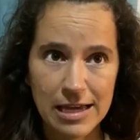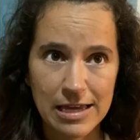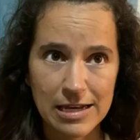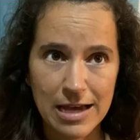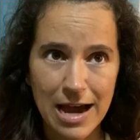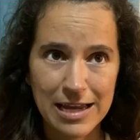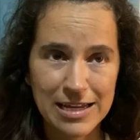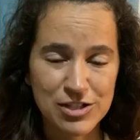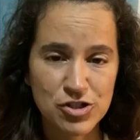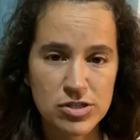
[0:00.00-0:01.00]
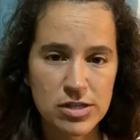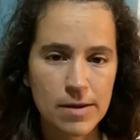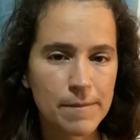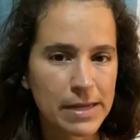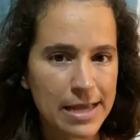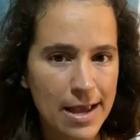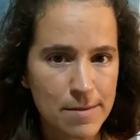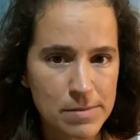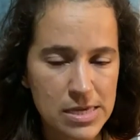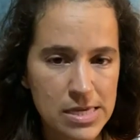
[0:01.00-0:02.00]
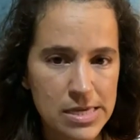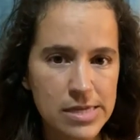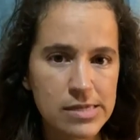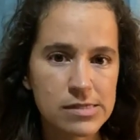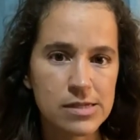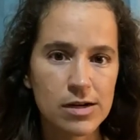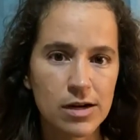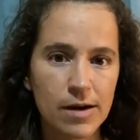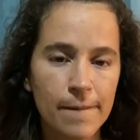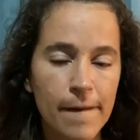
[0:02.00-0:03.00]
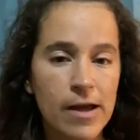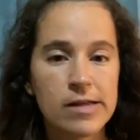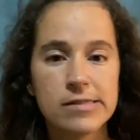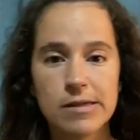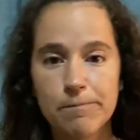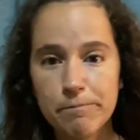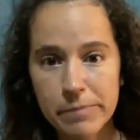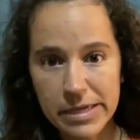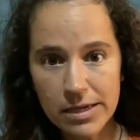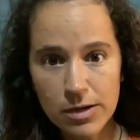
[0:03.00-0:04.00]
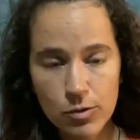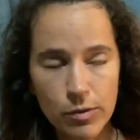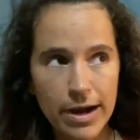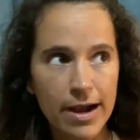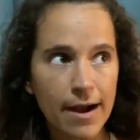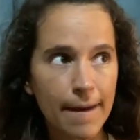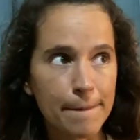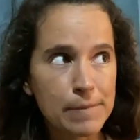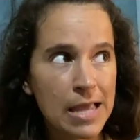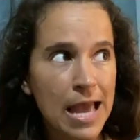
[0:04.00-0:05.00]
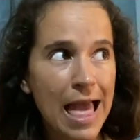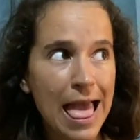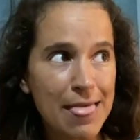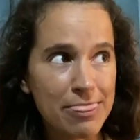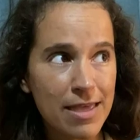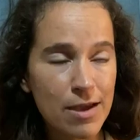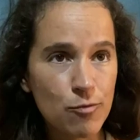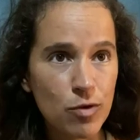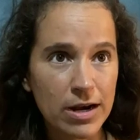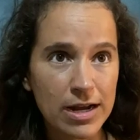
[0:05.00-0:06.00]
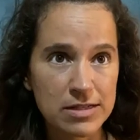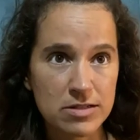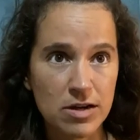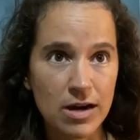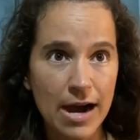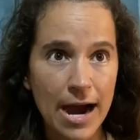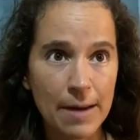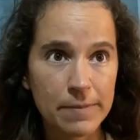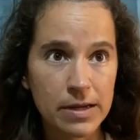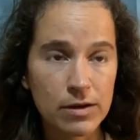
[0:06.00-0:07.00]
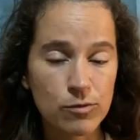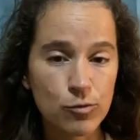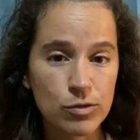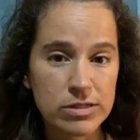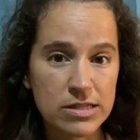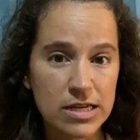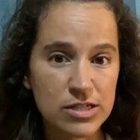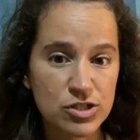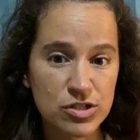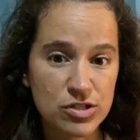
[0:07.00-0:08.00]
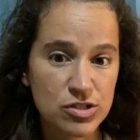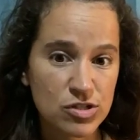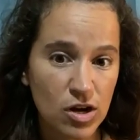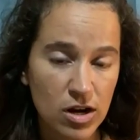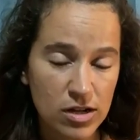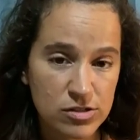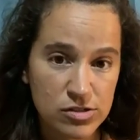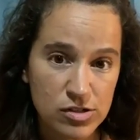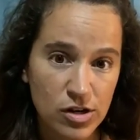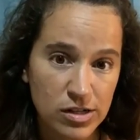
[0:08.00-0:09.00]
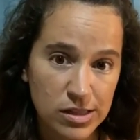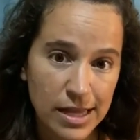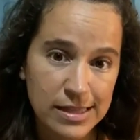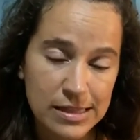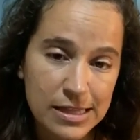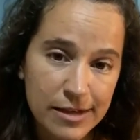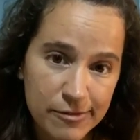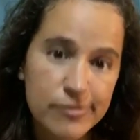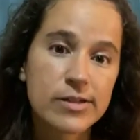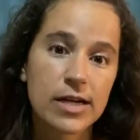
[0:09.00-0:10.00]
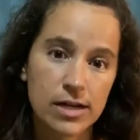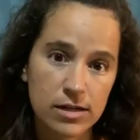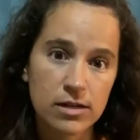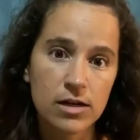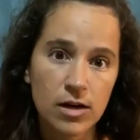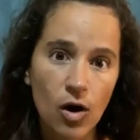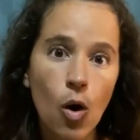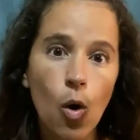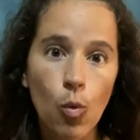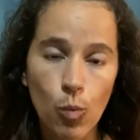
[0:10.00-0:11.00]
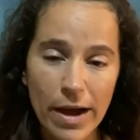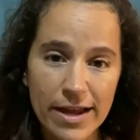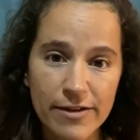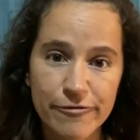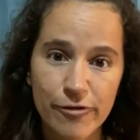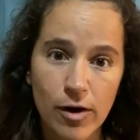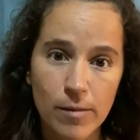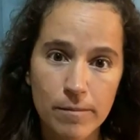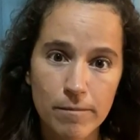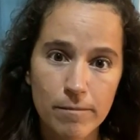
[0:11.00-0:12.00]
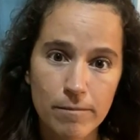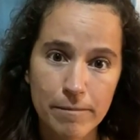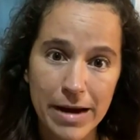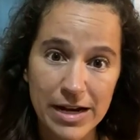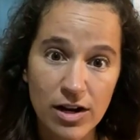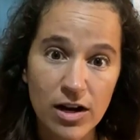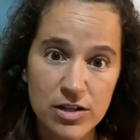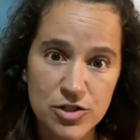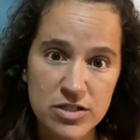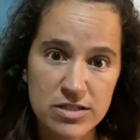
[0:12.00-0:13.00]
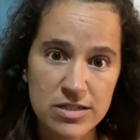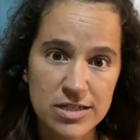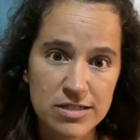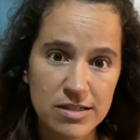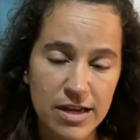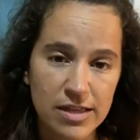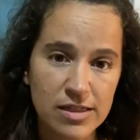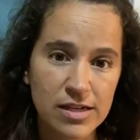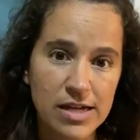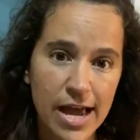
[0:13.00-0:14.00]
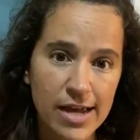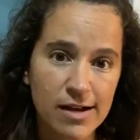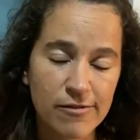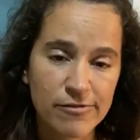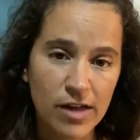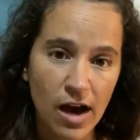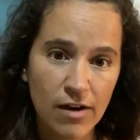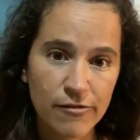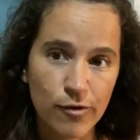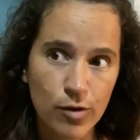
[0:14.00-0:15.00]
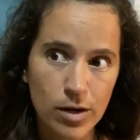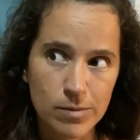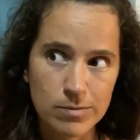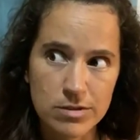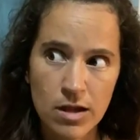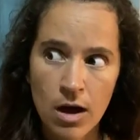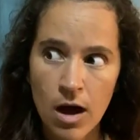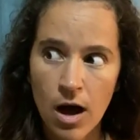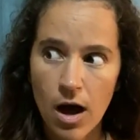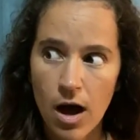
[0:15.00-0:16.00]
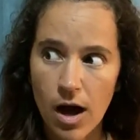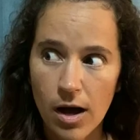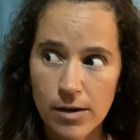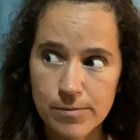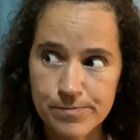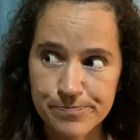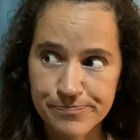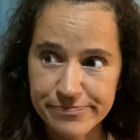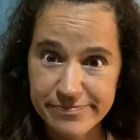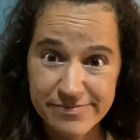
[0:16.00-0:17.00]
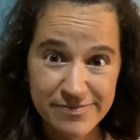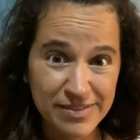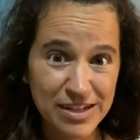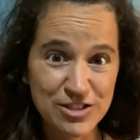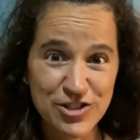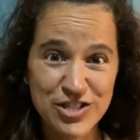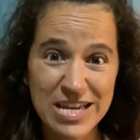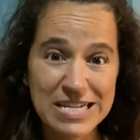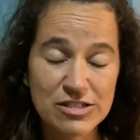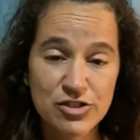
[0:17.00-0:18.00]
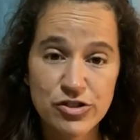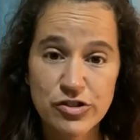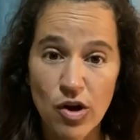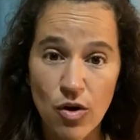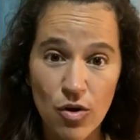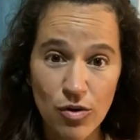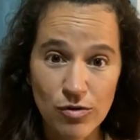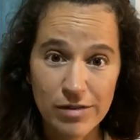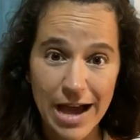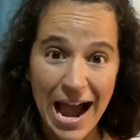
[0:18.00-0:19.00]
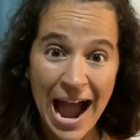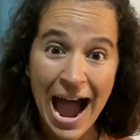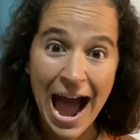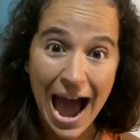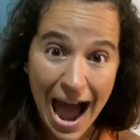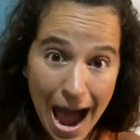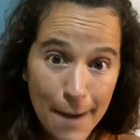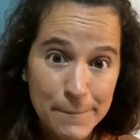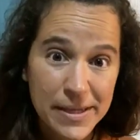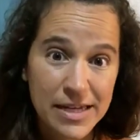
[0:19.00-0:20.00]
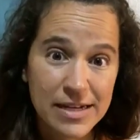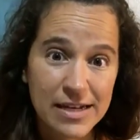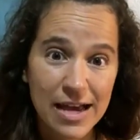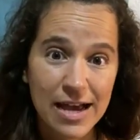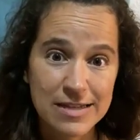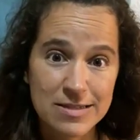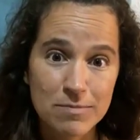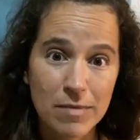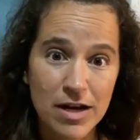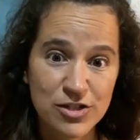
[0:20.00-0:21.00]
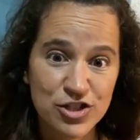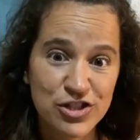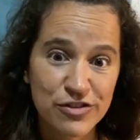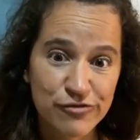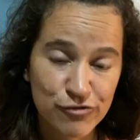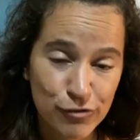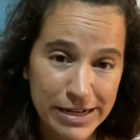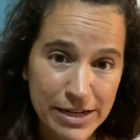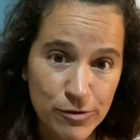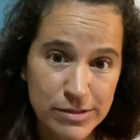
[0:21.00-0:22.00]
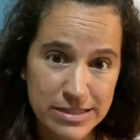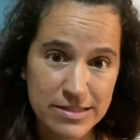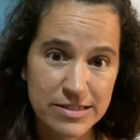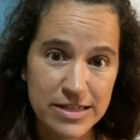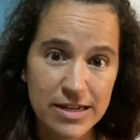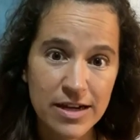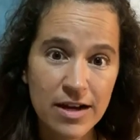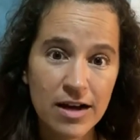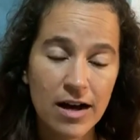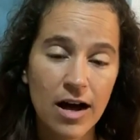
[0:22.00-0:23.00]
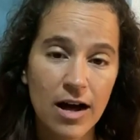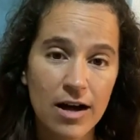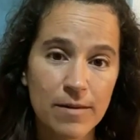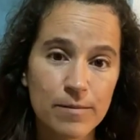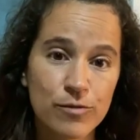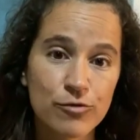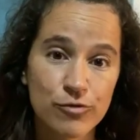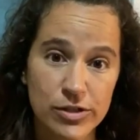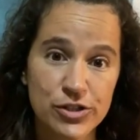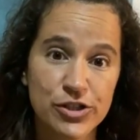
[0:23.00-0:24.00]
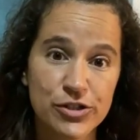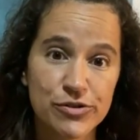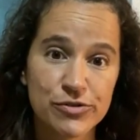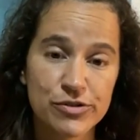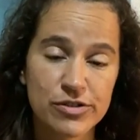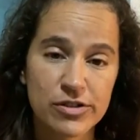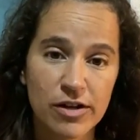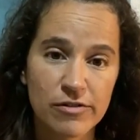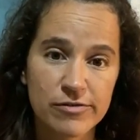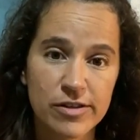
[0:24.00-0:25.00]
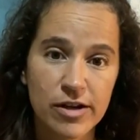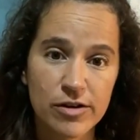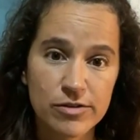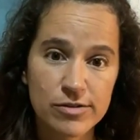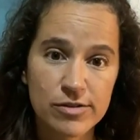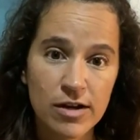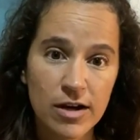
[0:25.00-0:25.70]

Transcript: And I, it just it became easier to be aware and then what I saw happen was it just start, started like lifting away from my consciousness, like the negative thought forms. Um, just like don't happen as much. The frequency um, reduced of those.